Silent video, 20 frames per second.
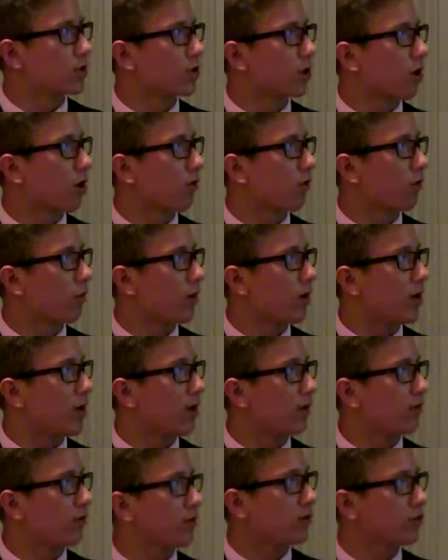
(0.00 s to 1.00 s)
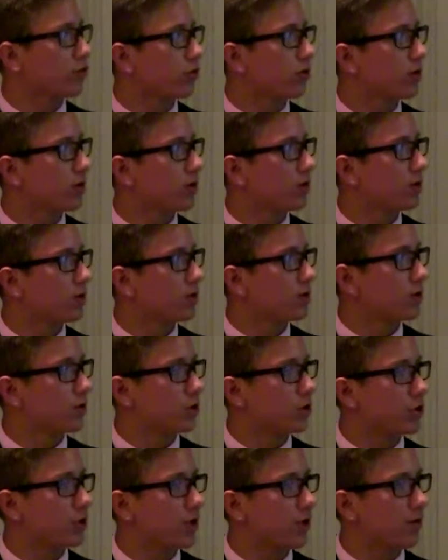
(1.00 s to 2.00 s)
scar from a knife injury to
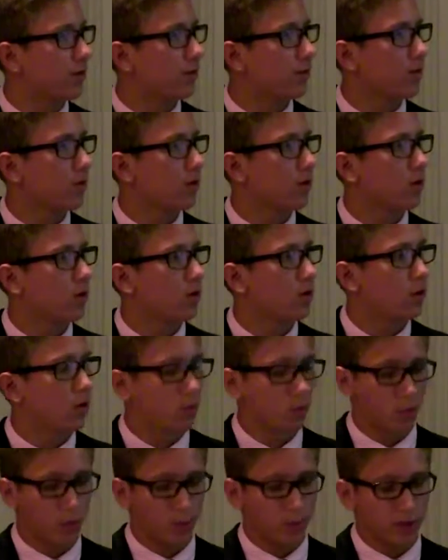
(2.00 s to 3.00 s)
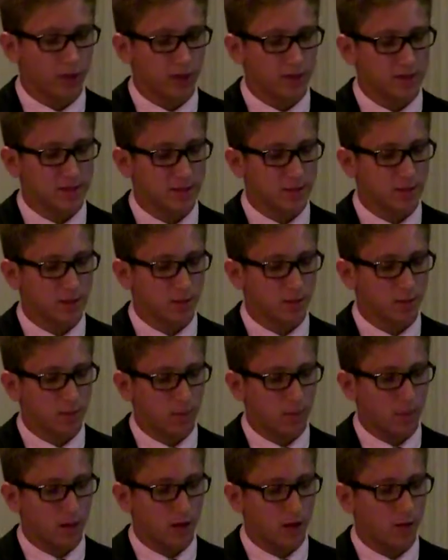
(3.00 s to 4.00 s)
the chin. We placed
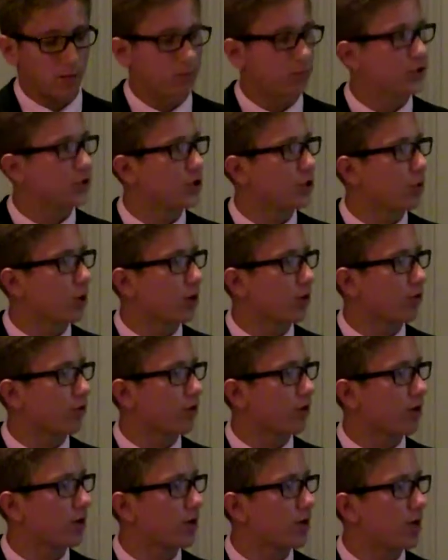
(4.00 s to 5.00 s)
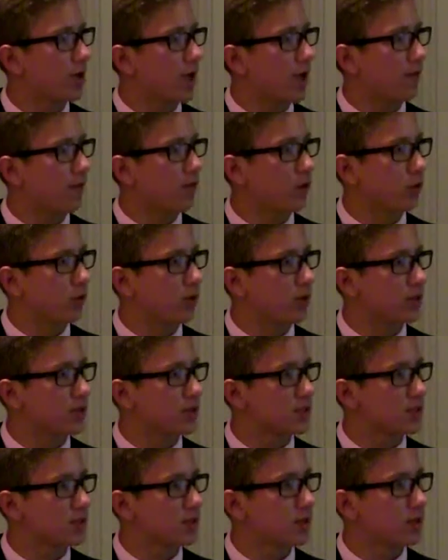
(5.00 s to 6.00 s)
200 FUEs
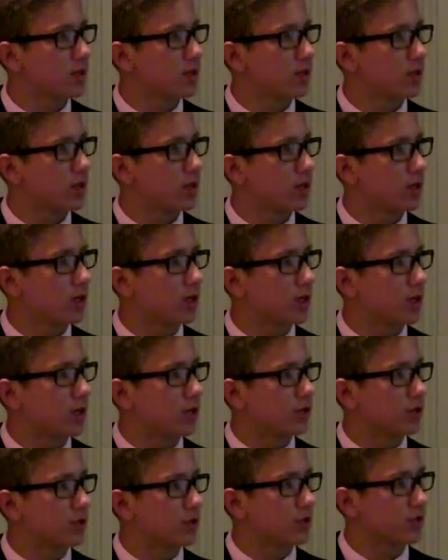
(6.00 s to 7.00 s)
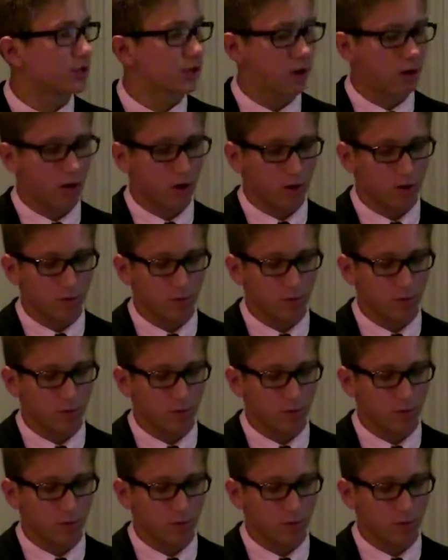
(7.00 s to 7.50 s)
into his scar,